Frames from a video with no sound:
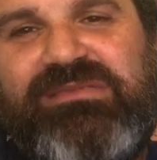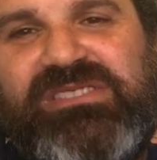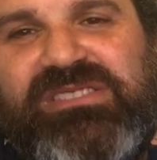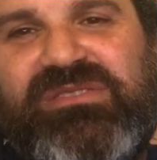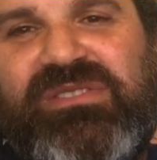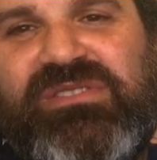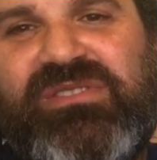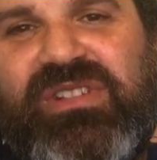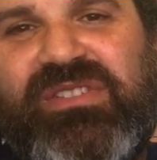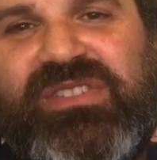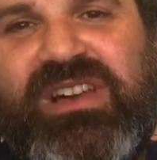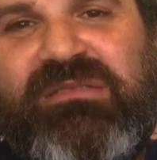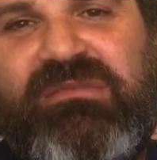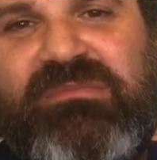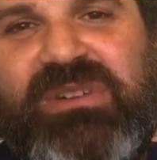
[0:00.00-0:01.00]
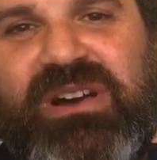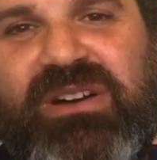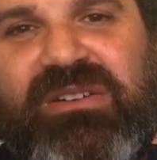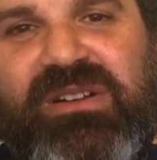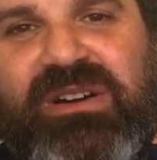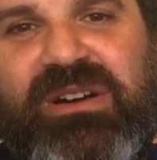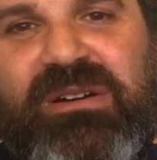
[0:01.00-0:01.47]
students all the time
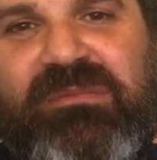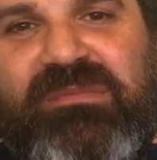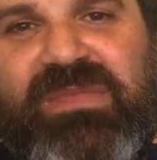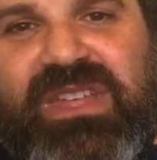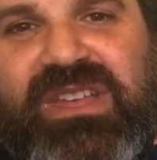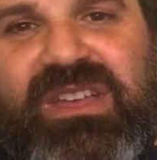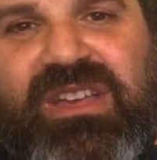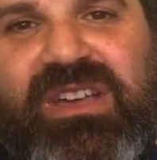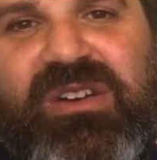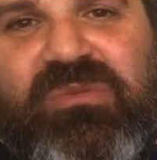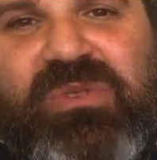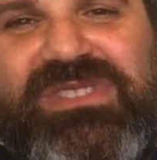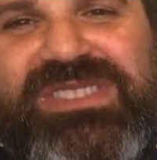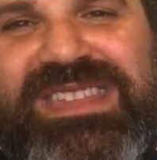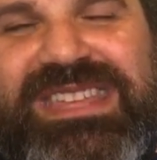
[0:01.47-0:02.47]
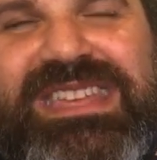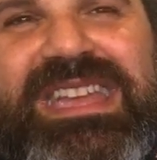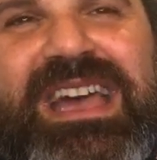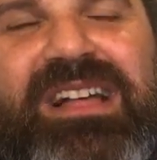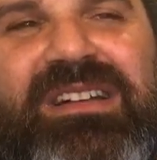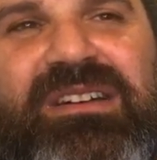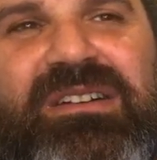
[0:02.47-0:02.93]
about um, what's the
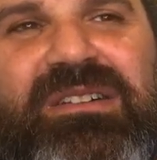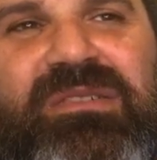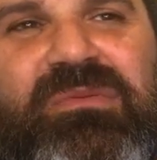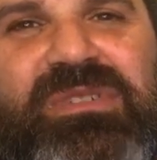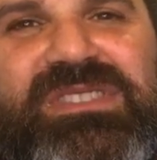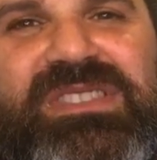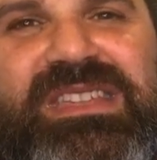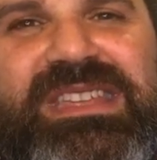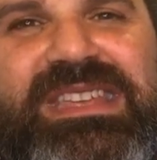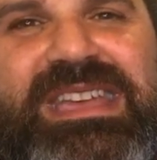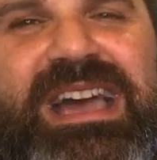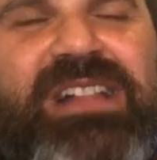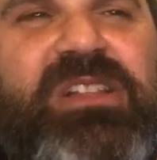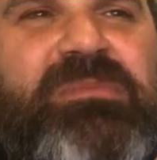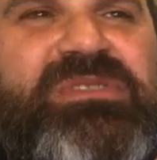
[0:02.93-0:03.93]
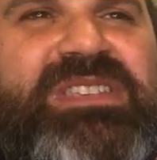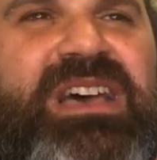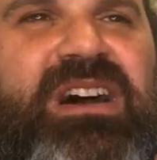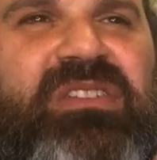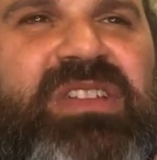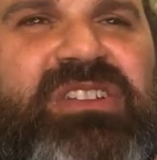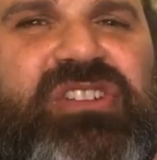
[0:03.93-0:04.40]
gap what's the gallop
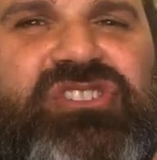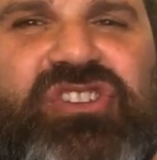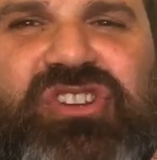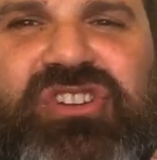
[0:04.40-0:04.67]
sound like? I